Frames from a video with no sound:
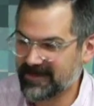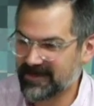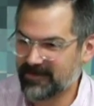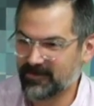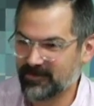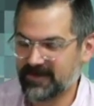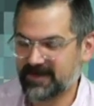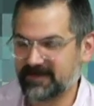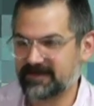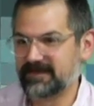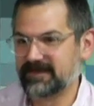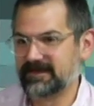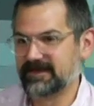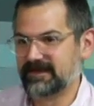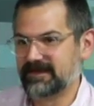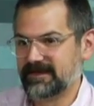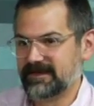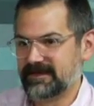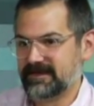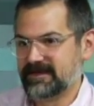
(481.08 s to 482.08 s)
I don't want to
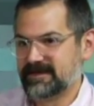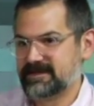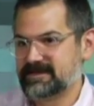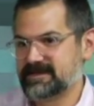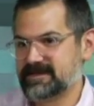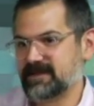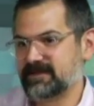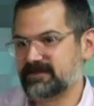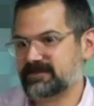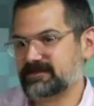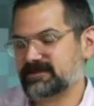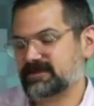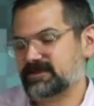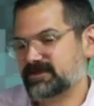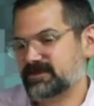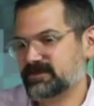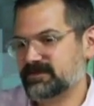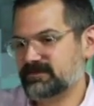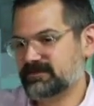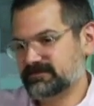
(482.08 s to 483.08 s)
sound
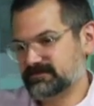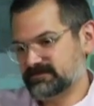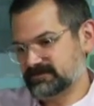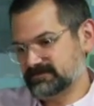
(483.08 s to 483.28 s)
too